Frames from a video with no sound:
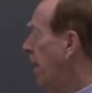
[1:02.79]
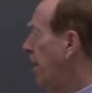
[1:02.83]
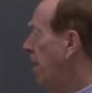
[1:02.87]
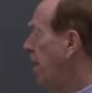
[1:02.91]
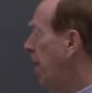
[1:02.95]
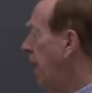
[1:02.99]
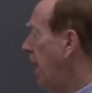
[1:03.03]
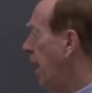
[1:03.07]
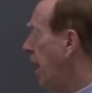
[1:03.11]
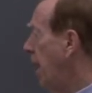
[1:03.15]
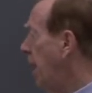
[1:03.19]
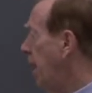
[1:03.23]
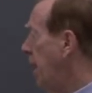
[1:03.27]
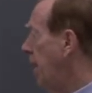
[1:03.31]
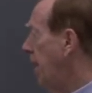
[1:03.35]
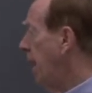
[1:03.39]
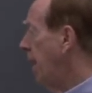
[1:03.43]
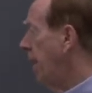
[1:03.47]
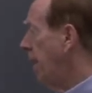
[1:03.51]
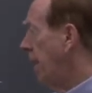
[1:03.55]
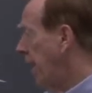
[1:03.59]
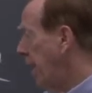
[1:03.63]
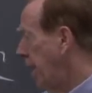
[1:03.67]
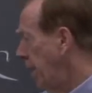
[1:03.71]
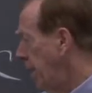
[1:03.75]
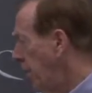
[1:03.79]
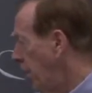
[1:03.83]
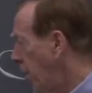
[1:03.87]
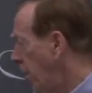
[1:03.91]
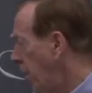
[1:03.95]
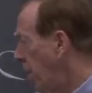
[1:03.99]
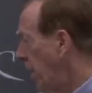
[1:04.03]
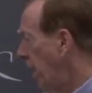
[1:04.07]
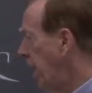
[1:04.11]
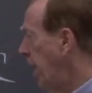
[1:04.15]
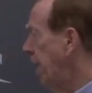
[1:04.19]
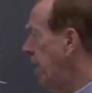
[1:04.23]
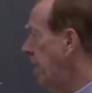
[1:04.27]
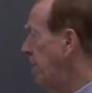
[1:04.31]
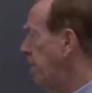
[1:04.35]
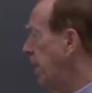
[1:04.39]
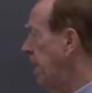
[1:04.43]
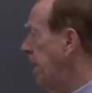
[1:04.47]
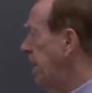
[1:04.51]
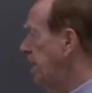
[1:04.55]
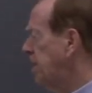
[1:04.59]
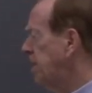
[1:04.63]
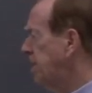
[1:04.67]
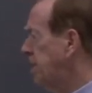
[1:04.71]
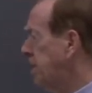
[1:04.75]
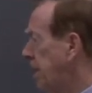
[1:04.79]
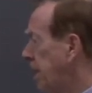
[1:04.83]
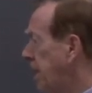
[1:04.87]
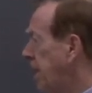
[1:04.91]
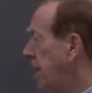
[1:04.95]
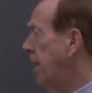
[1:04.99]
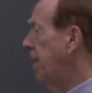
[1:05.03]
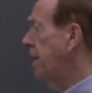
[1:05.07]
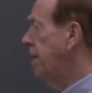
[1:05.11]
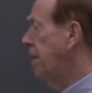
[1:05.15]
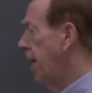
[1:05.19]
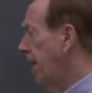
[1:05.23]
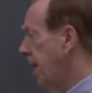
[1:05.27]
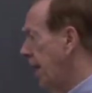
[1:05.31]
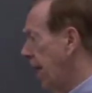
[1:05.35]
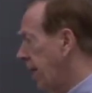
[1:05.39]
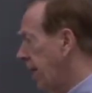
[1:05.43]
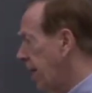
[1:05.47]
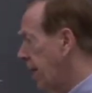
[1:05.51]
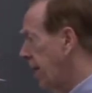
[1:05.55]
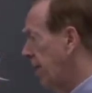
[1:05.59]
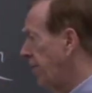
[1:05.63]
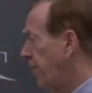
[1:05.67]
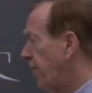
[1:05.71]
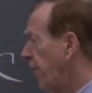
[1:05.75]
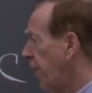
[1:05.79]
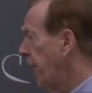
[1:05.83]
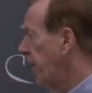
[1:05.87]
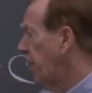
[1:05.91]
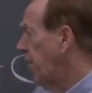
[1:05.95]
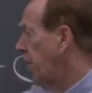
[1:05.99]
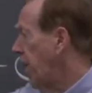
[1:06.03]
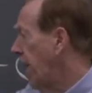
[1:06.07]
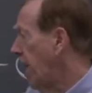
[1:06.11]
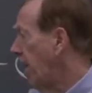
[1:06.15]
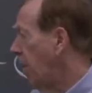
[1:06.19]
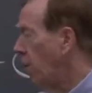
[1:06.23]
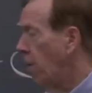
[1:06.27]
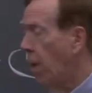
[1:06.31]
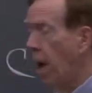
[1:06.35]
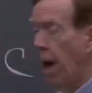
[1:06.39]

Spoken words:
then, and I know a and b and c, then I can figure out